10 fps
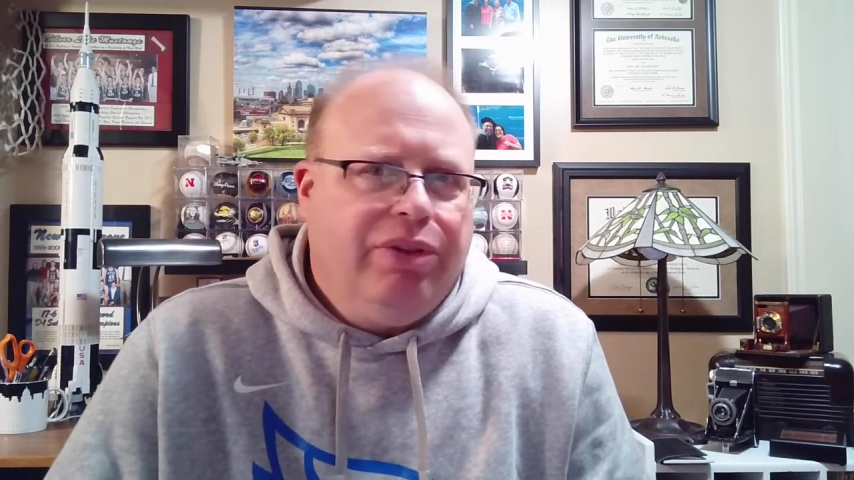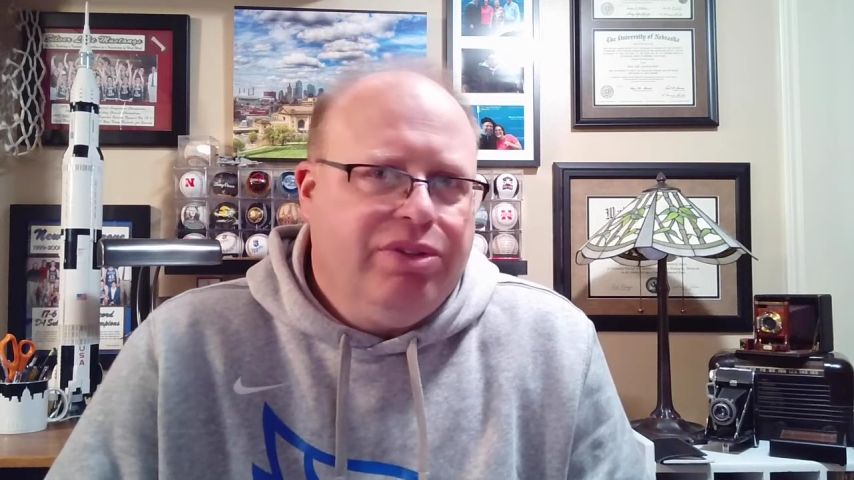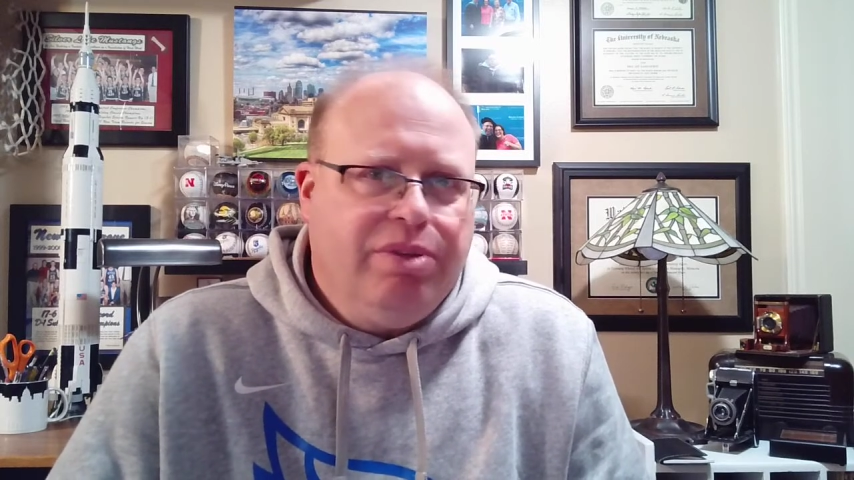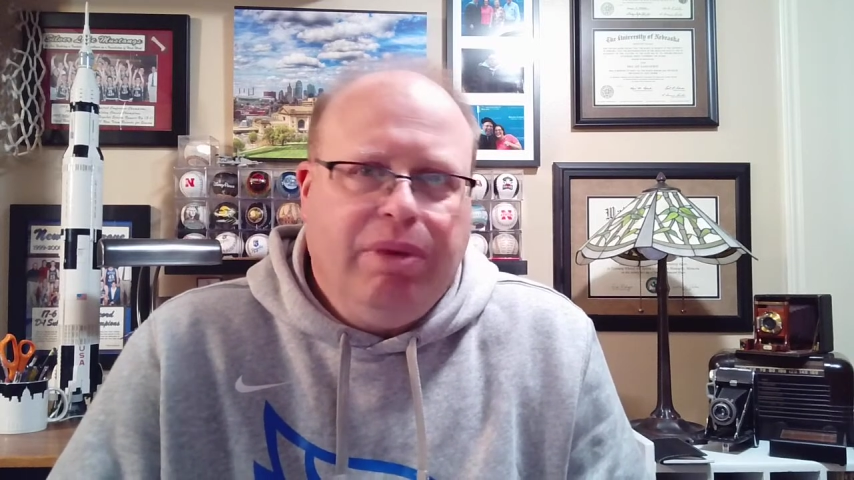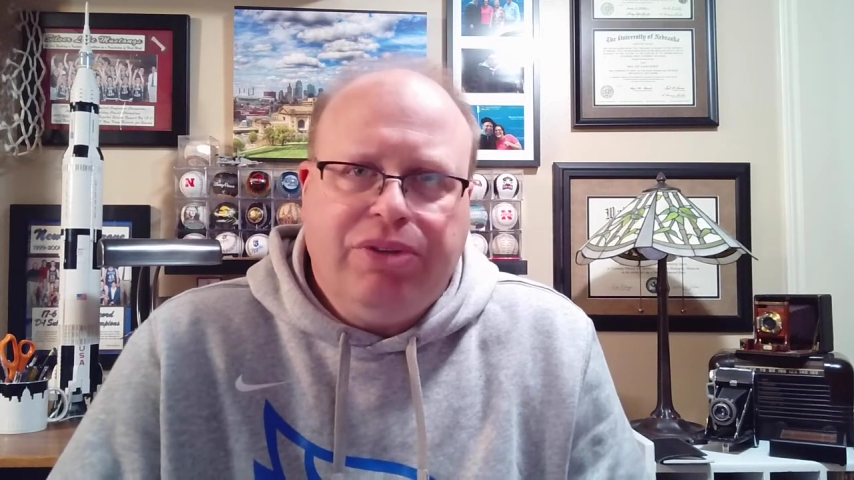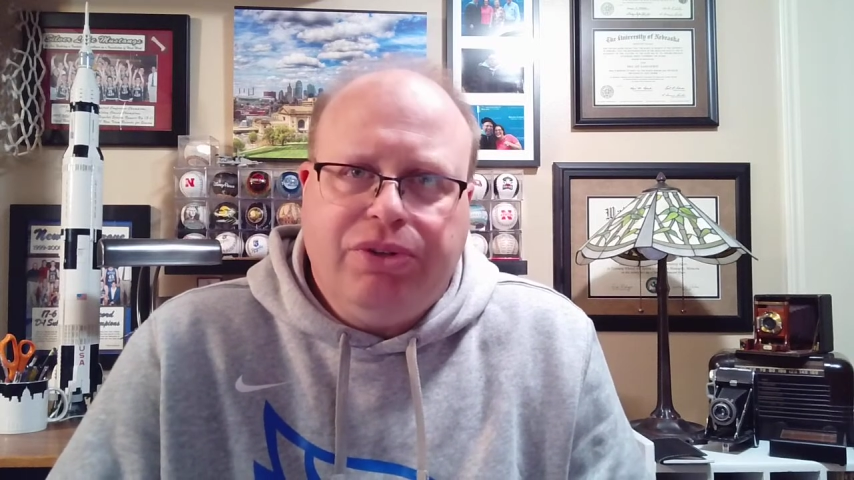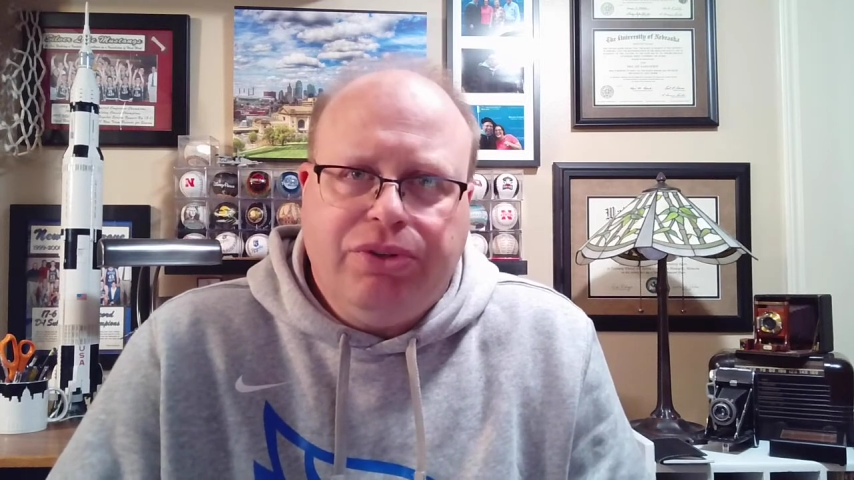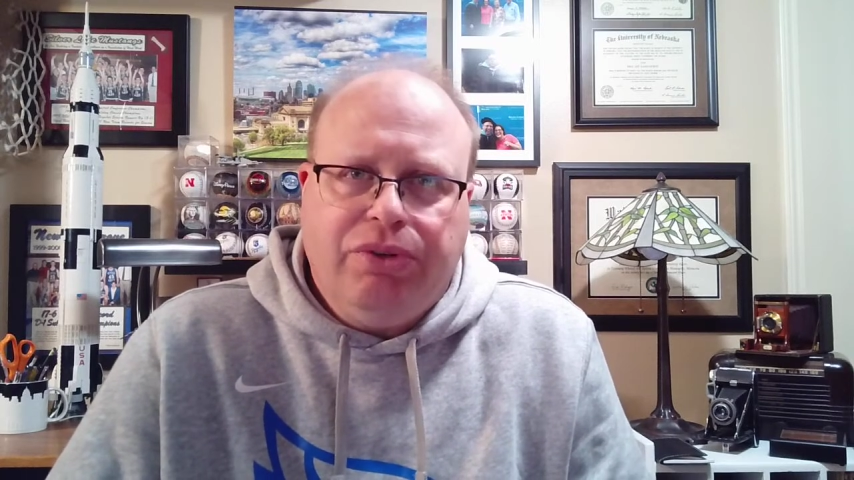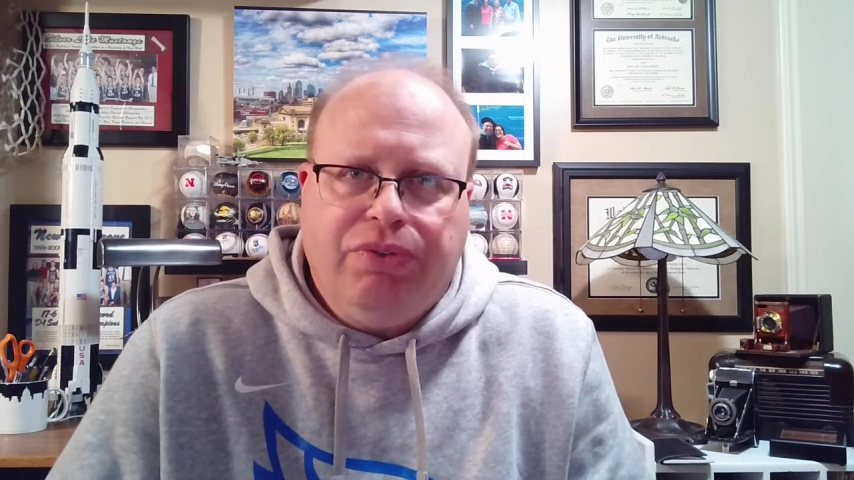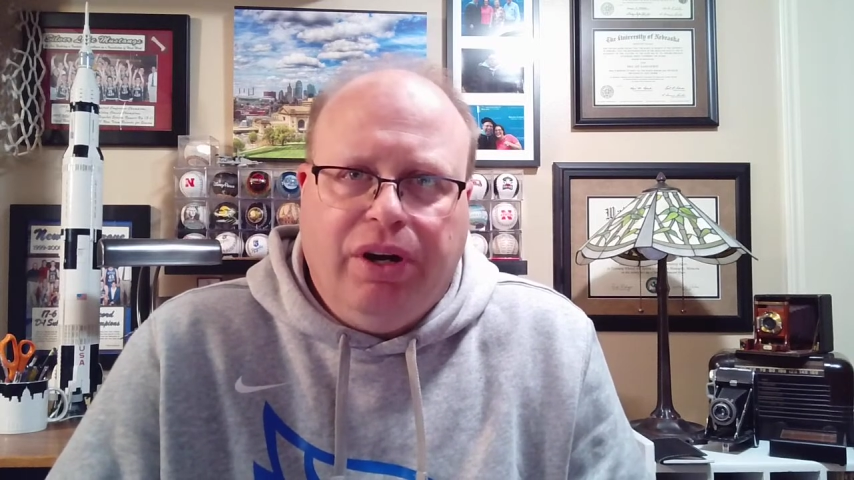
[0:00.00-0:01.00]
the semester
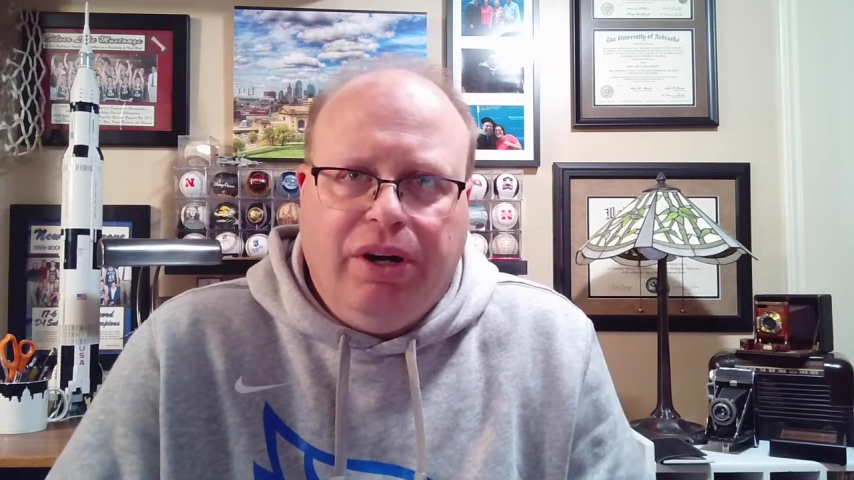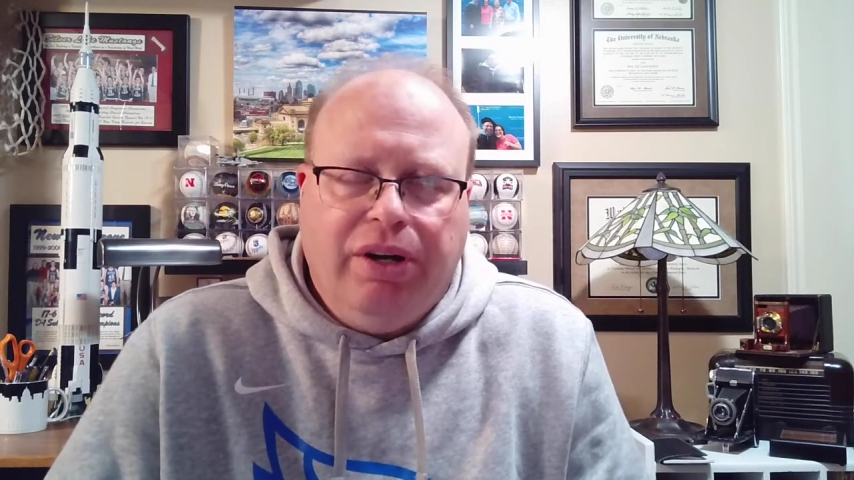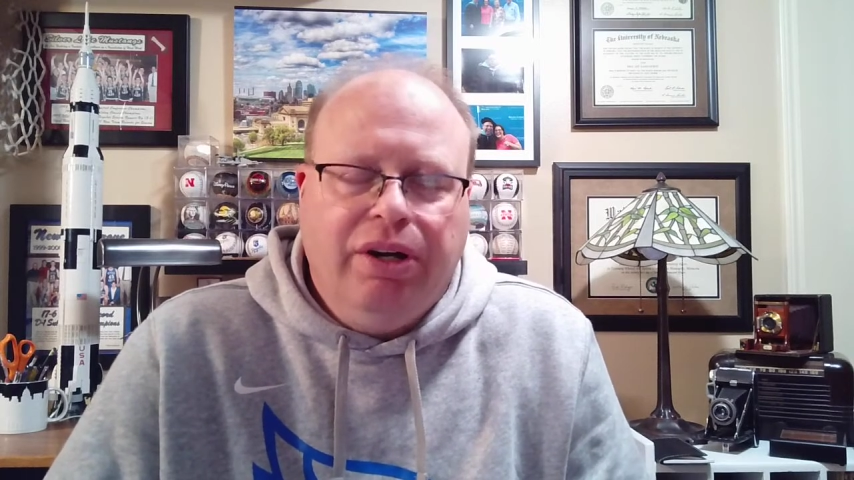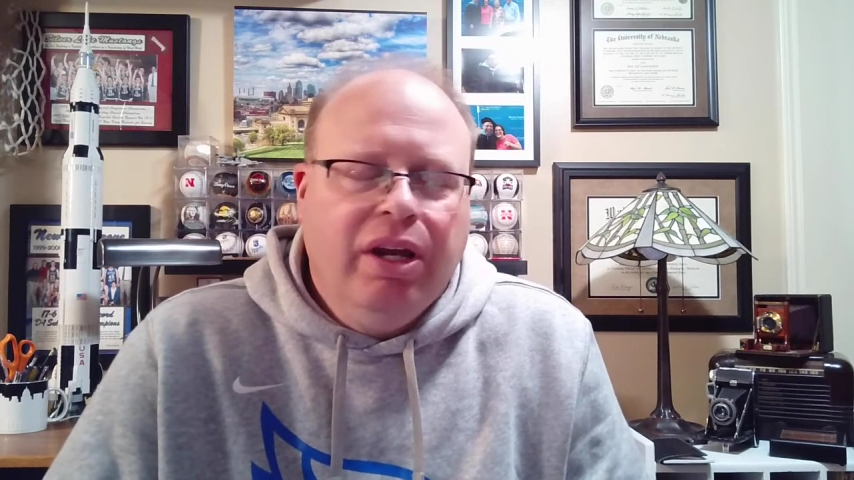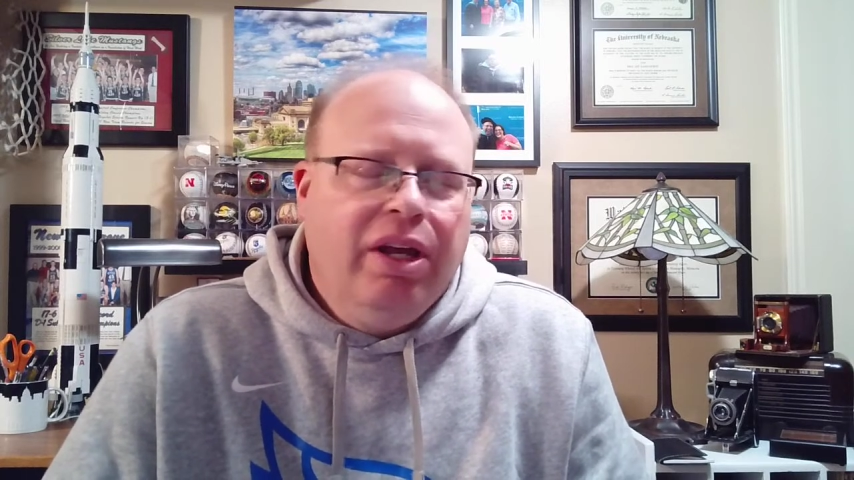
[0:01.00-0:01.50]
so far,